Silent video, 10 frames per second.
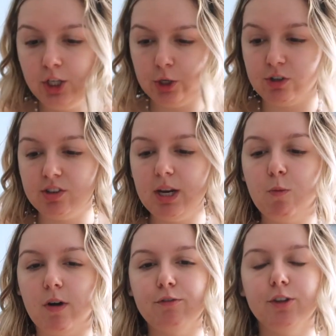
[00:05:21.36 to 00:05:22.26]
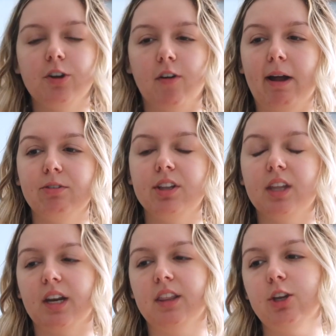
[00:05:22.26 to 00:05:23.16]
You just need one for the ground, and
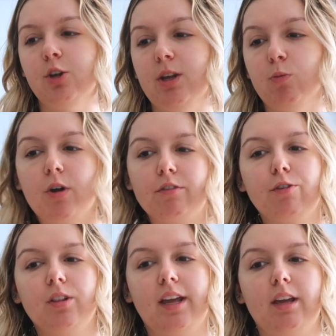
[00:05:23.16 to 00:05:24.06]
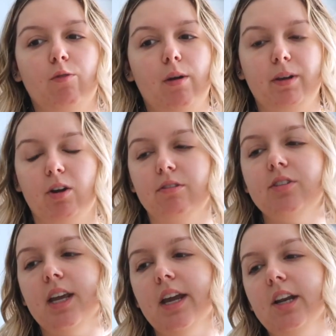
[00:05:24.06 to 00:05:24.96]
then I think you need one for like rubbing off
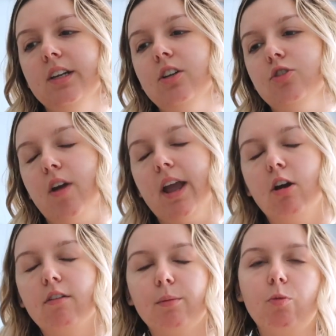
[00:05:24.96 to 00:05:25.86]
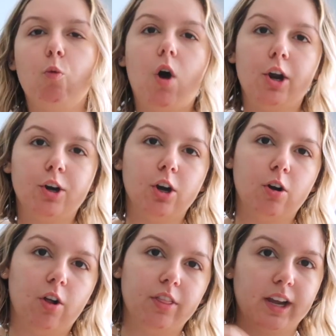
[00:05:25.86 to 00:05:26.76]
sand, drying off from the water,
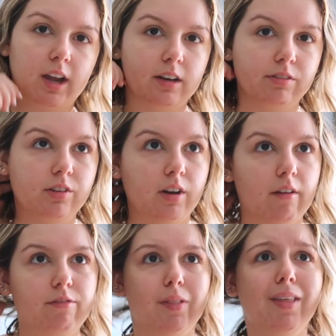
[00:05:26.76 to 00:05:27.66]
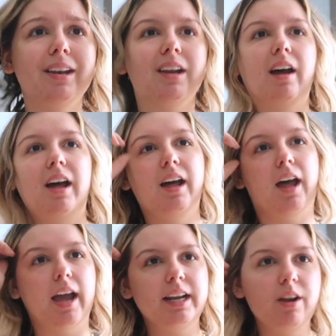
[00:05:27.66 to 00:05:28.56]
all that kind of stuff. And then
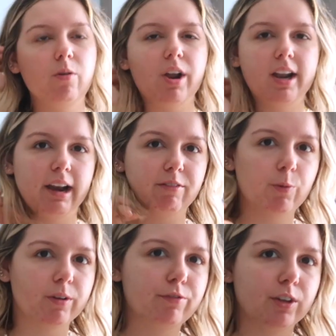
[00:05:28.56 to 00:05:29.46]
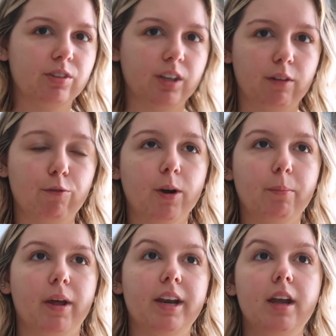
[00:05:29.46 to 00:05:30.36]
I know not everyone feels the need for it,
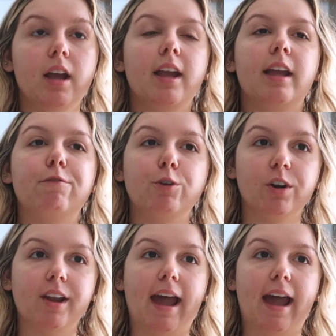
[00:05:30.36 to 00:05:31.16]
but if you're an